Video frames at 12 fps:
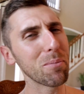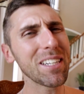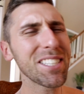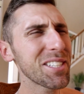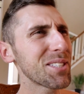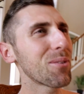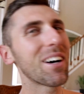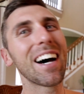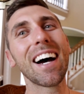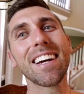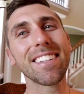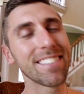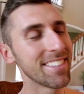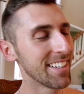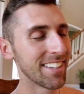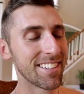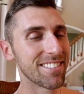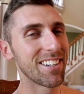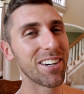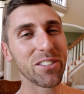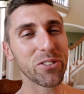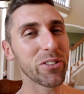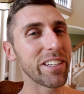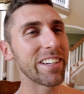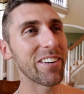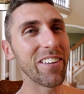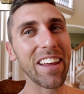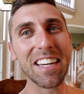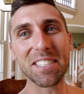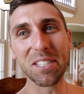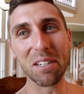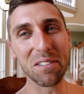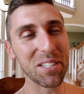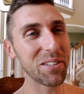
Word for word: But it's just so hot and laundry and all that stuff.